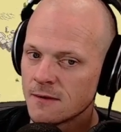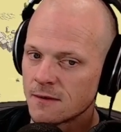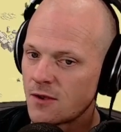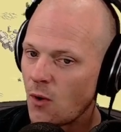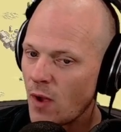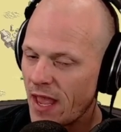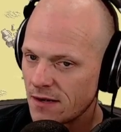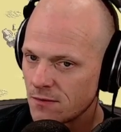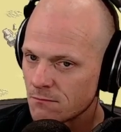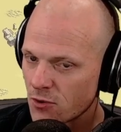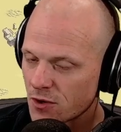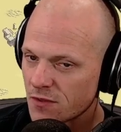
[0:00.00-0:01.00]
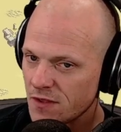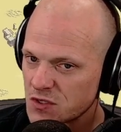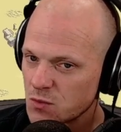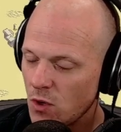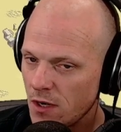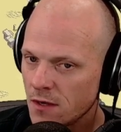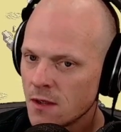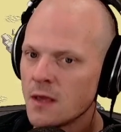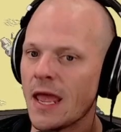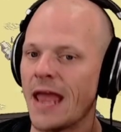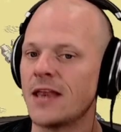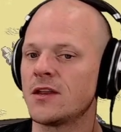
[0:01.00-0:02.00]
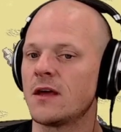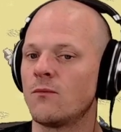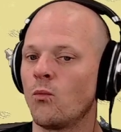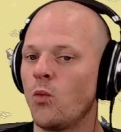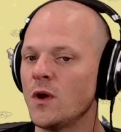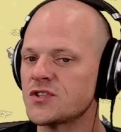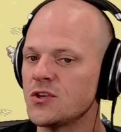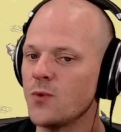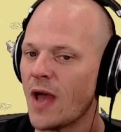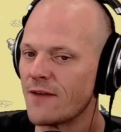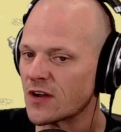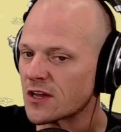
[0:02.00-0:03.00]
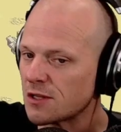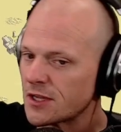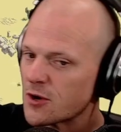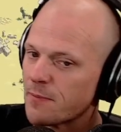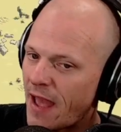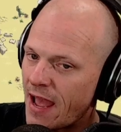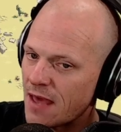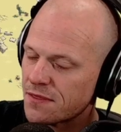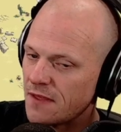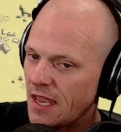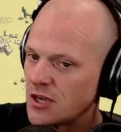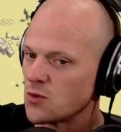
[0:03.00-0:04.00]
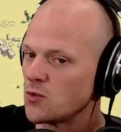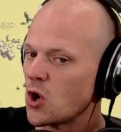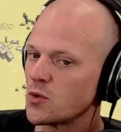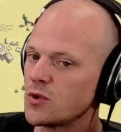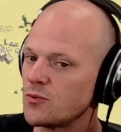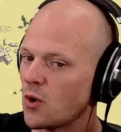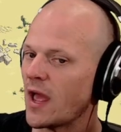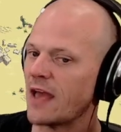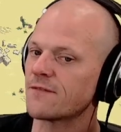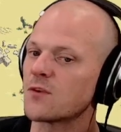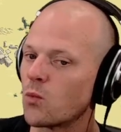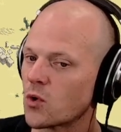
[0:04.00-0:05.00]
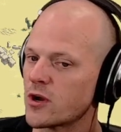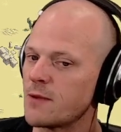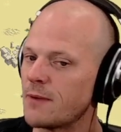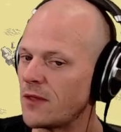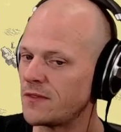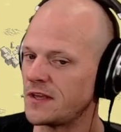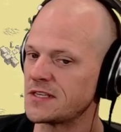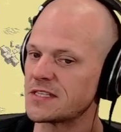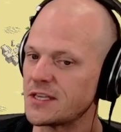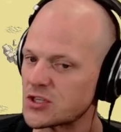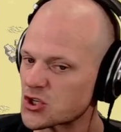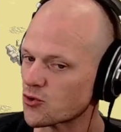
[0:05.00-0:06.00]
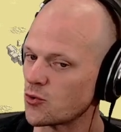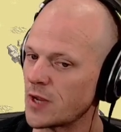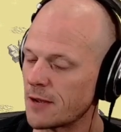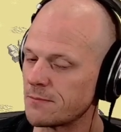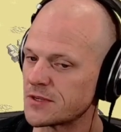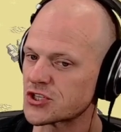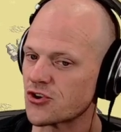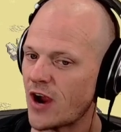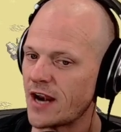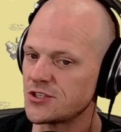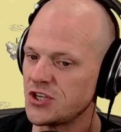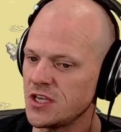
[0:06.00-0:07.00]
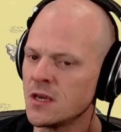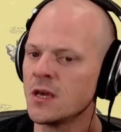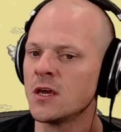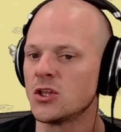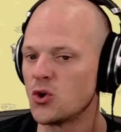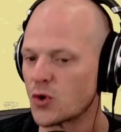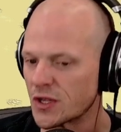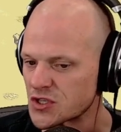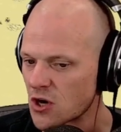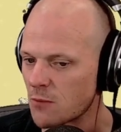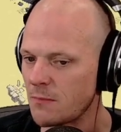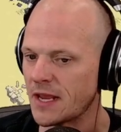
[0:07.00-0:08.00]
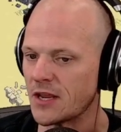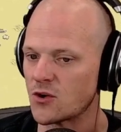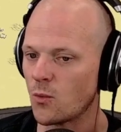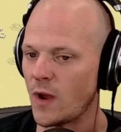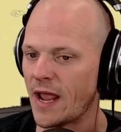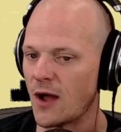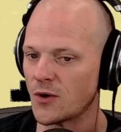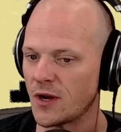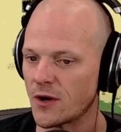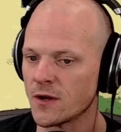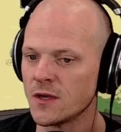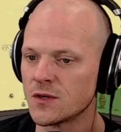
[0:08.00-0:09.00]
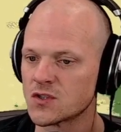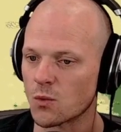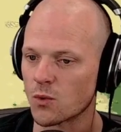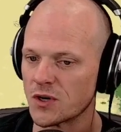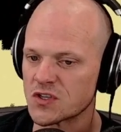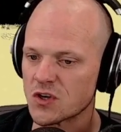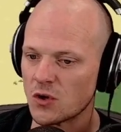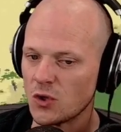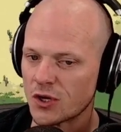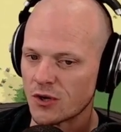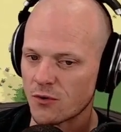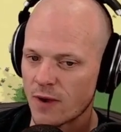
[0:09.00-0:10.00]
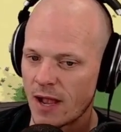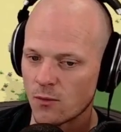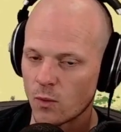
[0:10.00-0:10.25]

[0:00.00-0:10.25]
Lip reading: Go ahead and murk this one. And once you have a clear path and you know you don't have to worry about these things screwing up the strategy, you can start making your way out here. So we're going to start looking around.